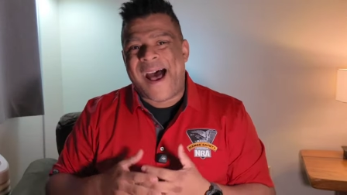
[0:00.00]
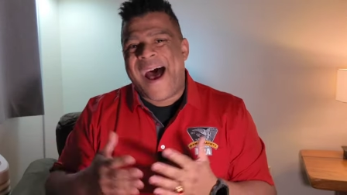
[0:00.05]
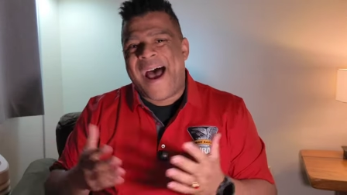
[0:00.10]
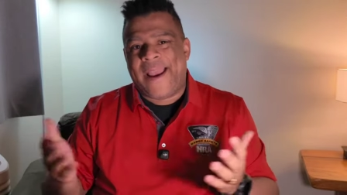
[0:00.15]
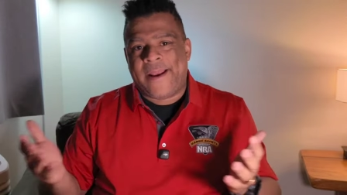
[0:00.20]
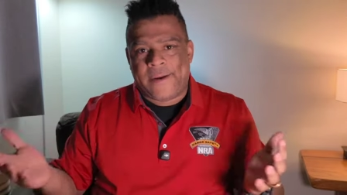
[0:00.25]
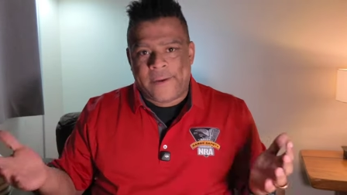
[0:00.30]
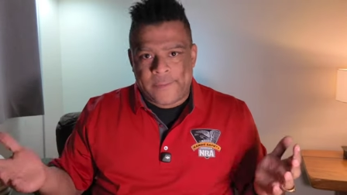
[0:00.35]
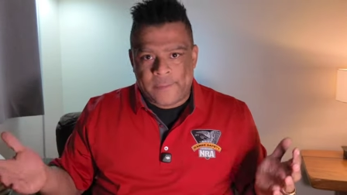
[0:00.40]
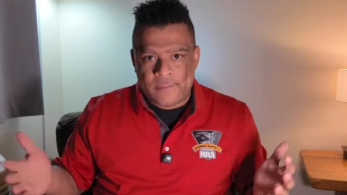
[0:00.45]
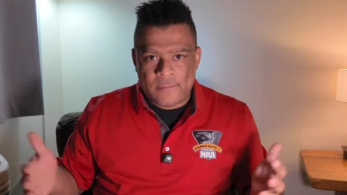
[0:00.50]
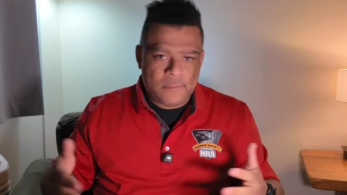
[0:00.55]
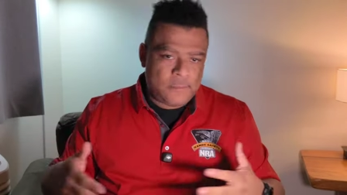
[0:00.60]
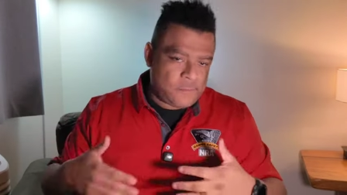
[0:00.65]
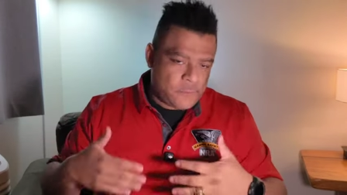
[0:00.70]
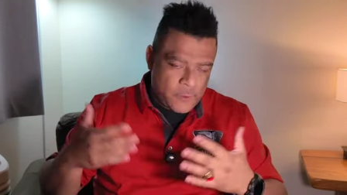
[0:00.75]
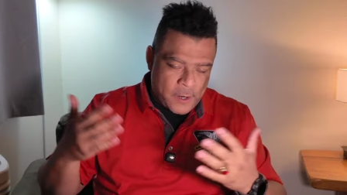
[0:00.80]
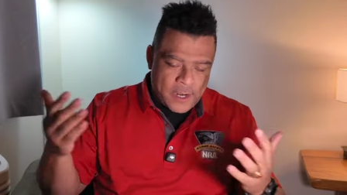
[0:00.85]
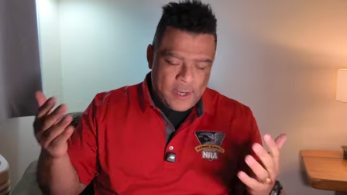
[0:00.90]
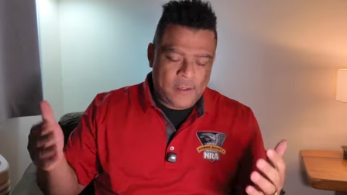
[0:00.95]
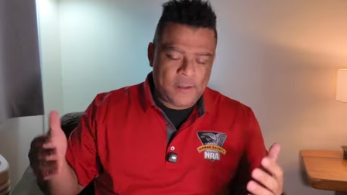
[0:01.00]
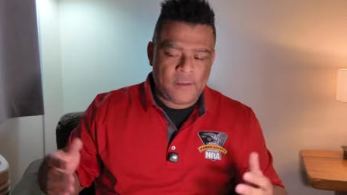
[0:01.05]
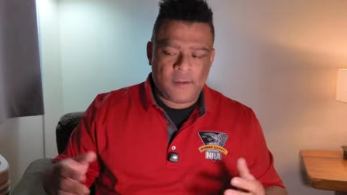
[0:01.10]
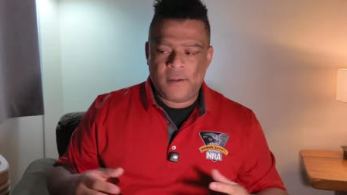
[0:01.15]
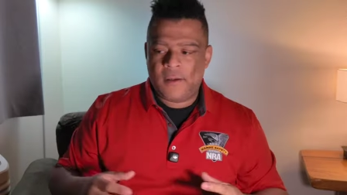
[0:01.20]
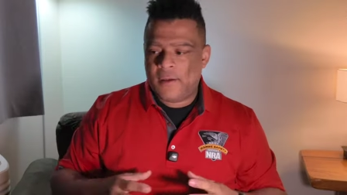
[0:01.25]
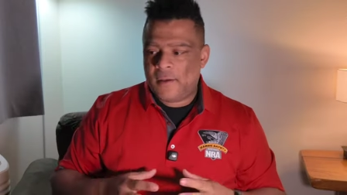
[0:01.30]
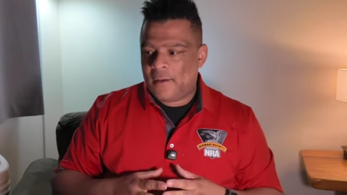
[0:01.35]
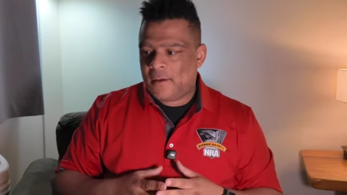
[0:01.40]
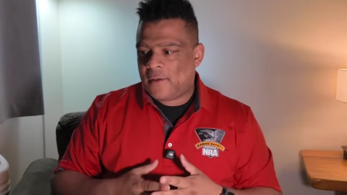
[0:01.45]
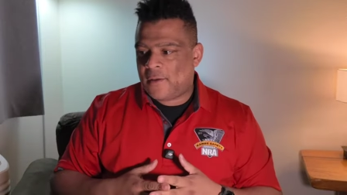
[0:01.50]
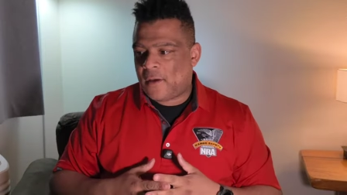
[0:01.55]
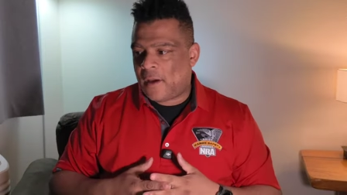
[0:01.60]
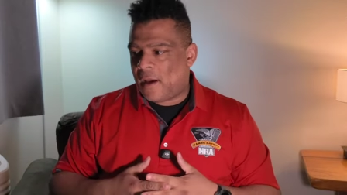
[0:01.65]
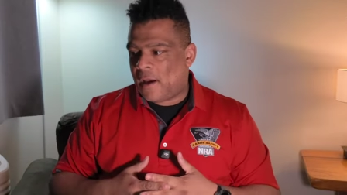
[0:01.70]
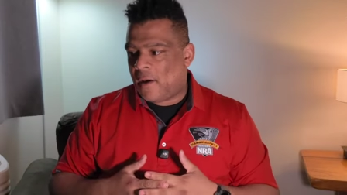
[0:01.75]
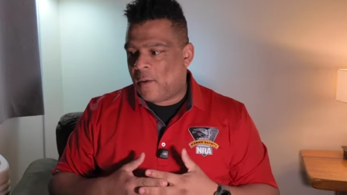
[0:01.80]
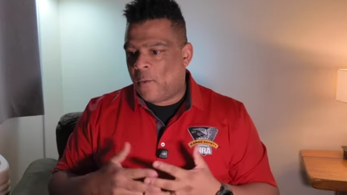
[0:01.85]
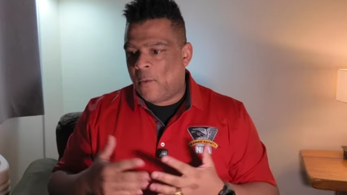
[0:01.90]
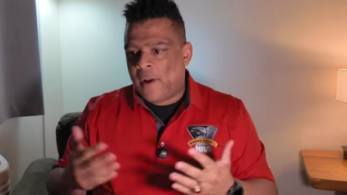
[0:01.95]
item, right?
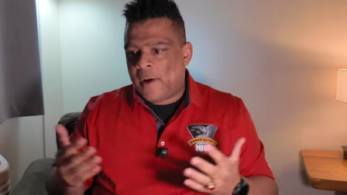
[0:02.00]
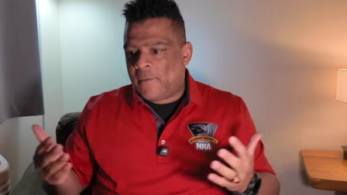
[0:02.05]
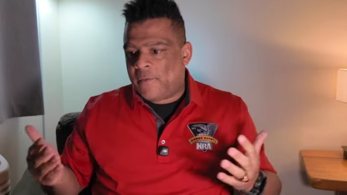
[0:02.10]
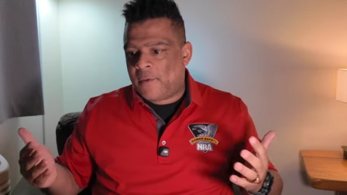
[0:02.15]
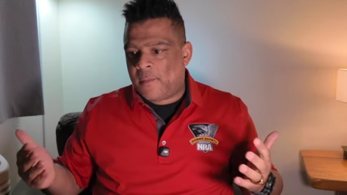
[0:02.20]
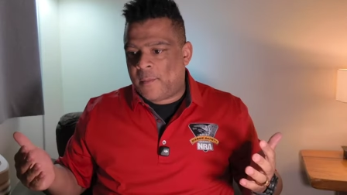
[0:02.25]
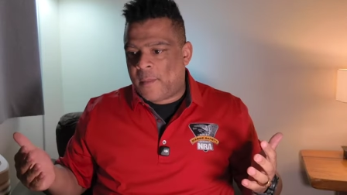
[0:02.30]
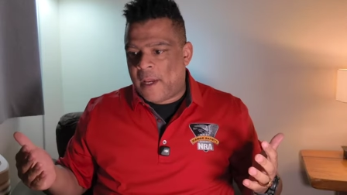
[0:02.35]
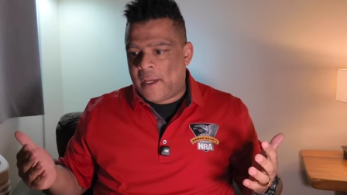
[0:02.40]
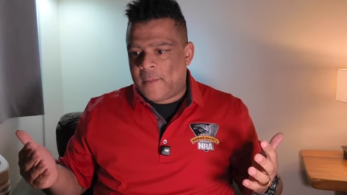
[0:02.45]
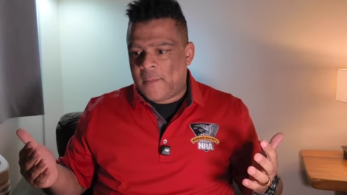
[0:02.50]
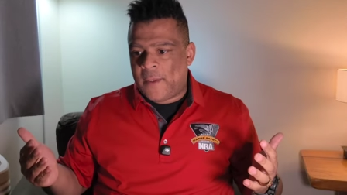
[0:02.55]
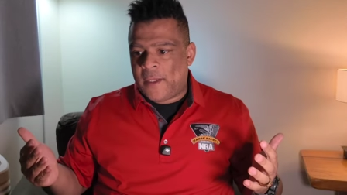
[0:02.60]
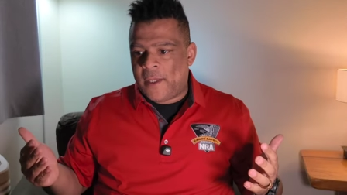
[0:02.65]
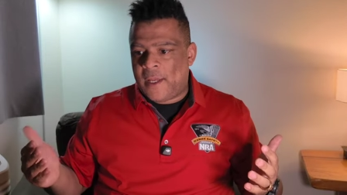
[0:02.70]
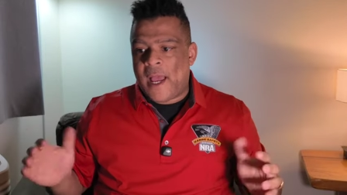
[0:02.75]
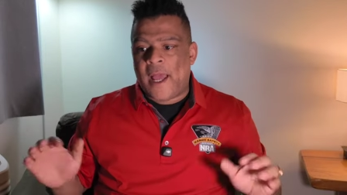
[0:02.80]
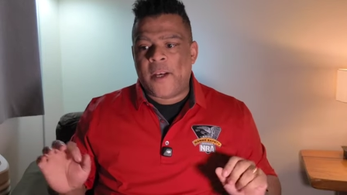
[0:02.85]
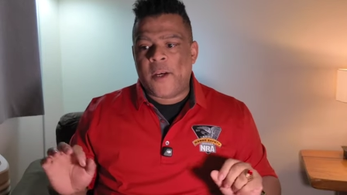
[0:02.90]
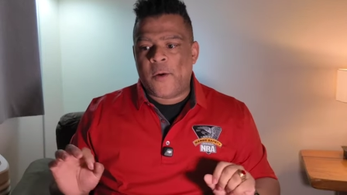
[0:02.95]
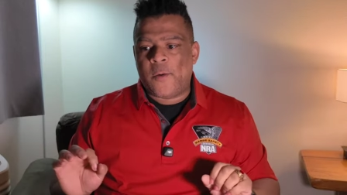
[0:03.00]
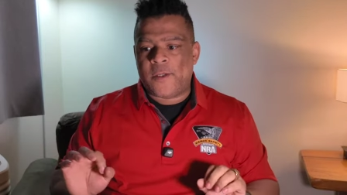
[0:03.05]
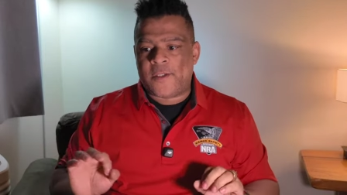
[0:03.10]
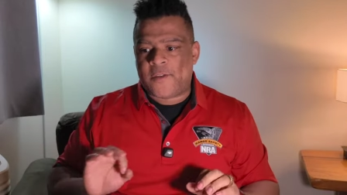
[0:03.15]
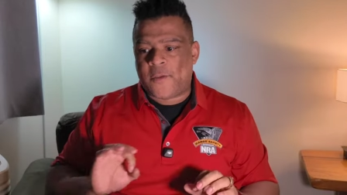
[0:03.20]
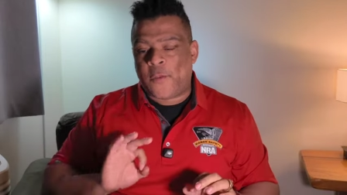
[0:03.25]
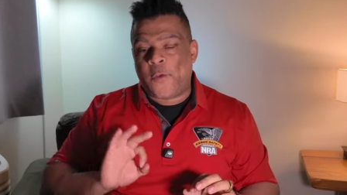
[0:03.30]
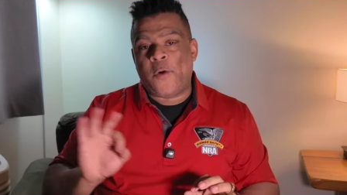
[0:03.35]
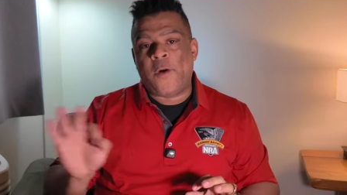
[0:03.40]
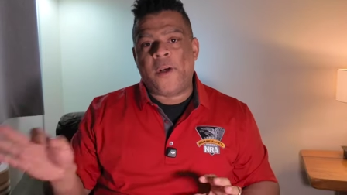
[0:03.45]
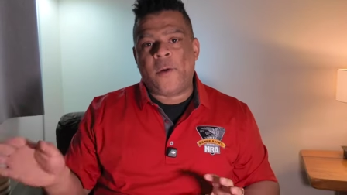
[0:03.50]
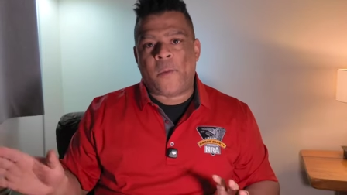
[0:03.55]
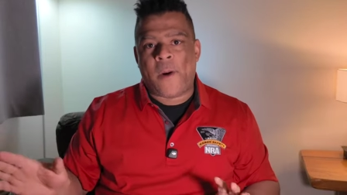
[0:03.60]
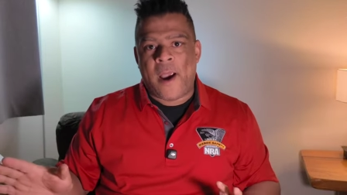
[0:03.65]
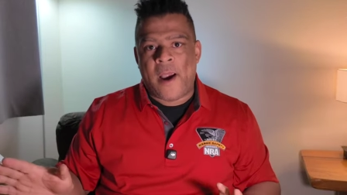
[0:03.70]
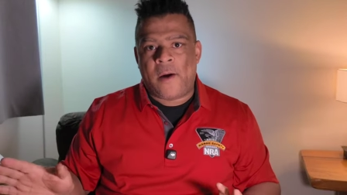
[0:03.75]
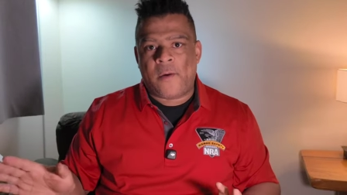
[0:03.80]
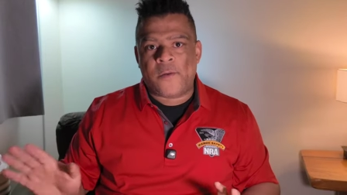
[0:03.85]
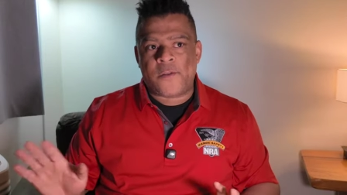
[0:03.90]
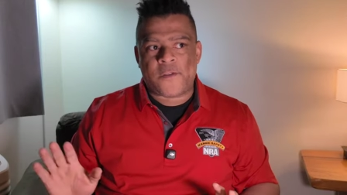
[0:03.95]
One of them might be, I know it's 30
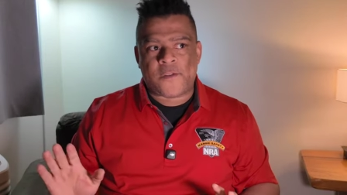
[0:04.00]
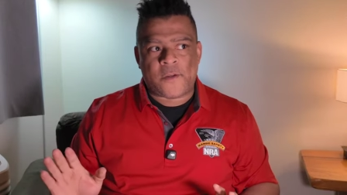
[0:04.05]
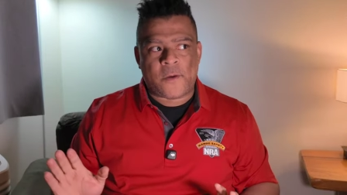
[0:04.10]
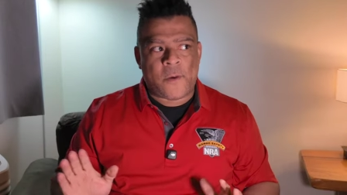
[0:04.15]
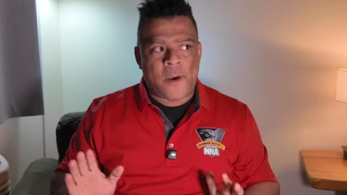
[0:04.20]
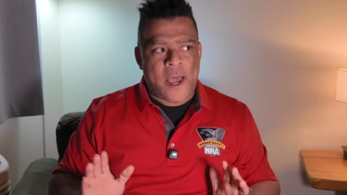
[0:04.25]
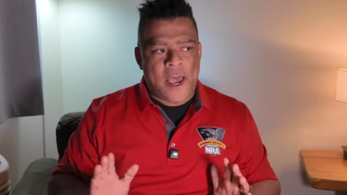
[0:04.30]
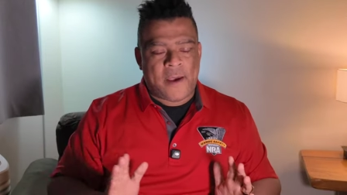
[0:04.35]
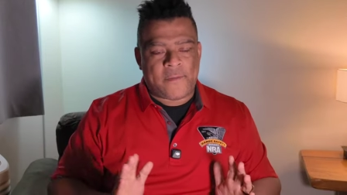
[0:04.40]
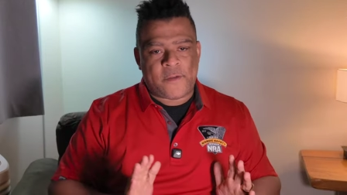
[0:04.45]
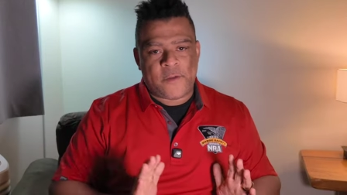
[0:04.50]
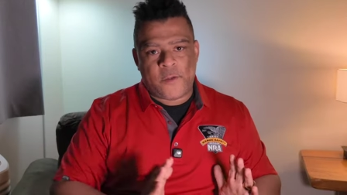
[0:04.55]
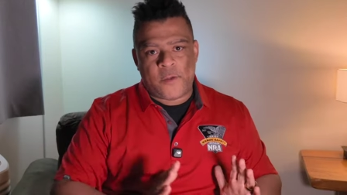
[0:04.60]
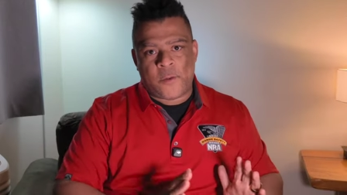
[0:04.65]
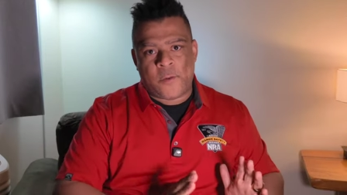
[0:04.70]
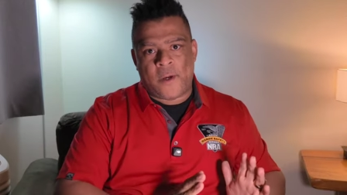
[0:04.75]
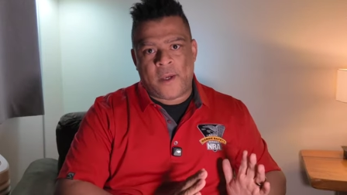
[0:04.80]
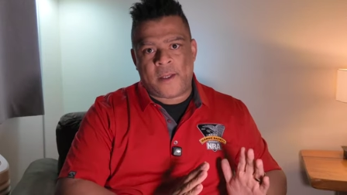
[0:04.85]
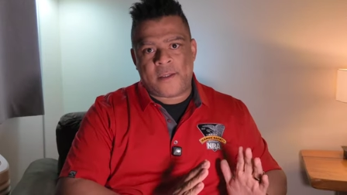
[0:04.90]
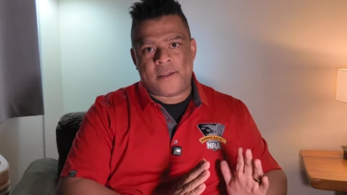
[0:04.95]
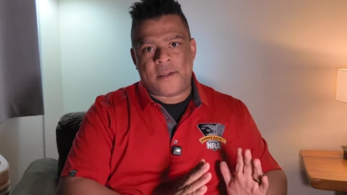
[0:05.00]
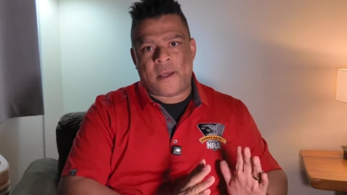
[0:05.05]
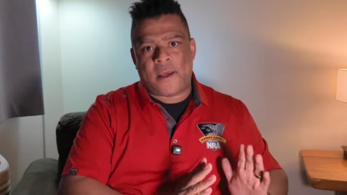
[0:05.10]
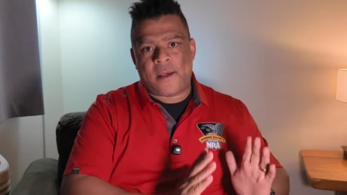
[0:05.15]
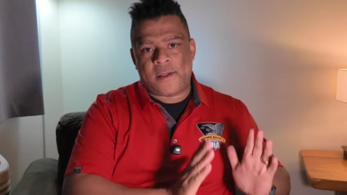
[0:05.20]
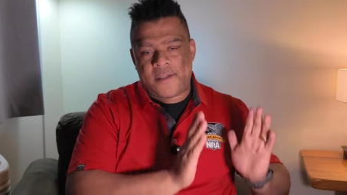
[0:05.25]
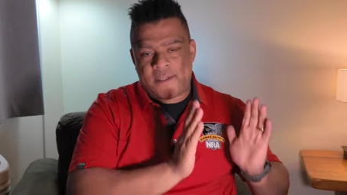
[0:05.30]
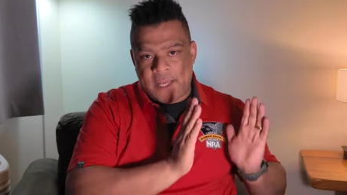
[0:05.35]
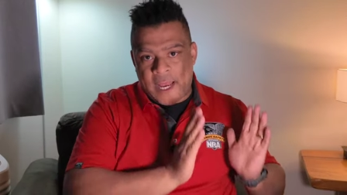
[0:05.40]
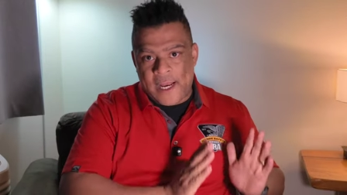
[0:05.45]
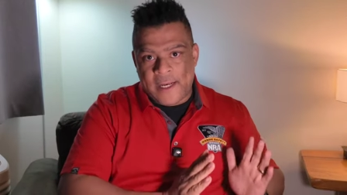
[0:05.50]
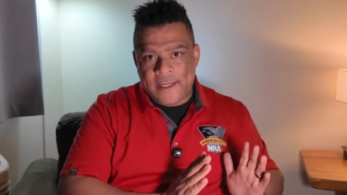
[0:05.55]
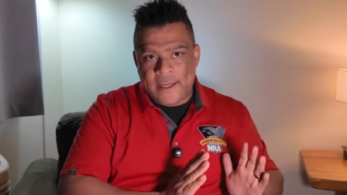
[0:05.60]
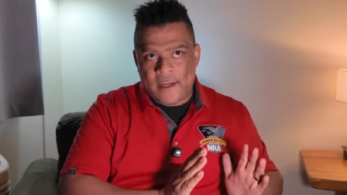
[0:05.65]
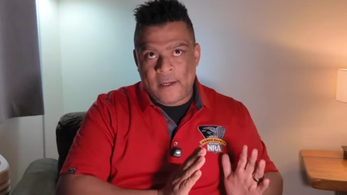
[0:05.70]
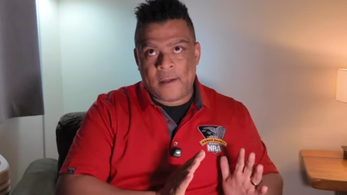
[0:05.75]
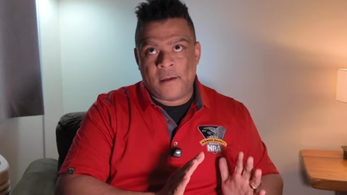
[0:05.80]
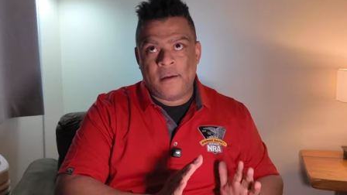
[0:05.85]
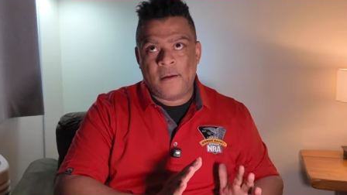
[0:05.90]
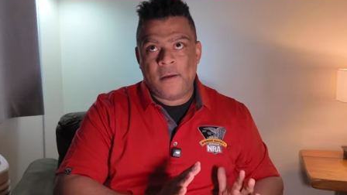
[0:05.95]
rounds, so I have to do it
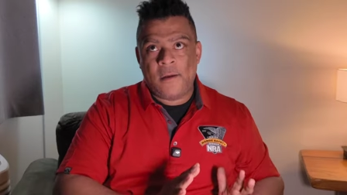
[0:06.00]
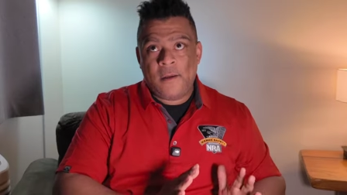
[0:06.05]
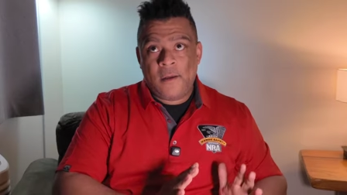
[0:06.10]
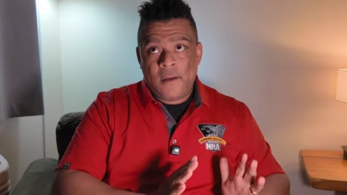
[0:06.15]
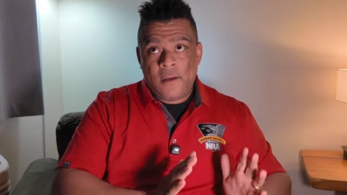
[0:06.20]
standing,